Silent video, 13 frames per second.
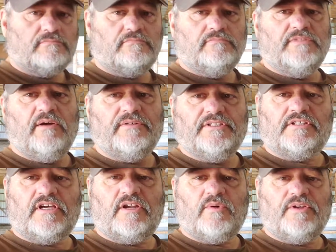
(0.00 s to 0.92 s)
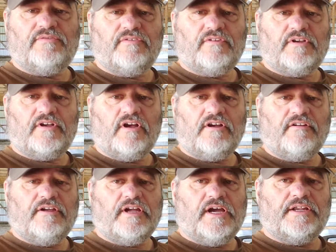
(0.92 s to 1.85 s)
Now I just gotta wait for a
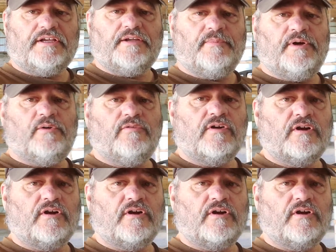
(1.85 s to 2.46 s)
concrete guy to come over.